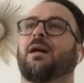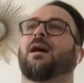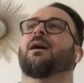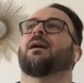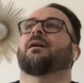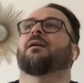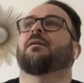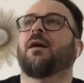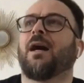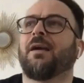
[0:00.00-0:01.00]

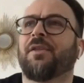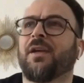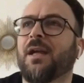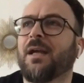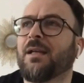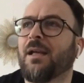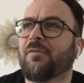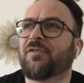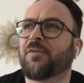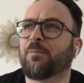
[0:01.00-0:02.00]
I think I
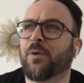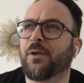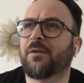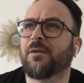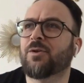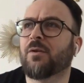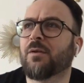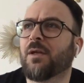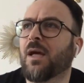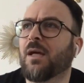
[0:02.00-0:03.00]
left
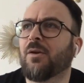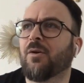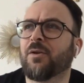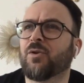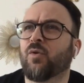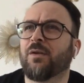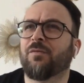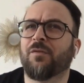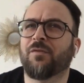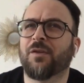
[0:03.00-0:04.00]
Precision Dialogue in
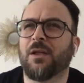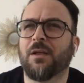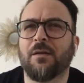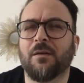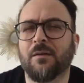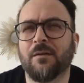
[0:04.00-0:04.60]
2015.